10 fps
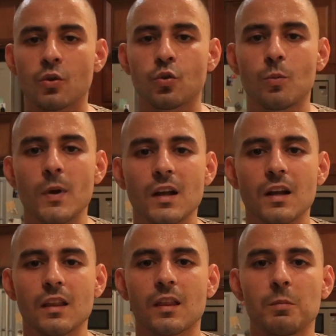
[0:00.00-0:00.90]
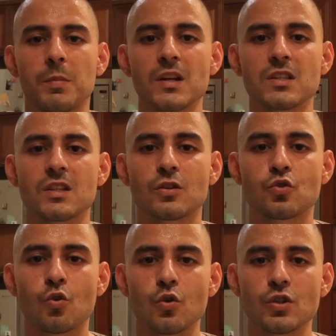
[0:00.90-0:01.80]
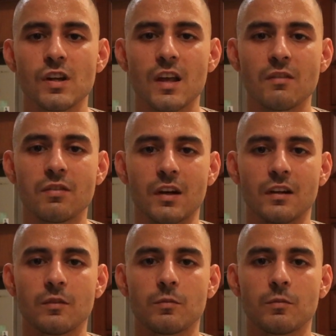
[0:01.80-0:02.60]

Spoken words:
you make the best sauce ever.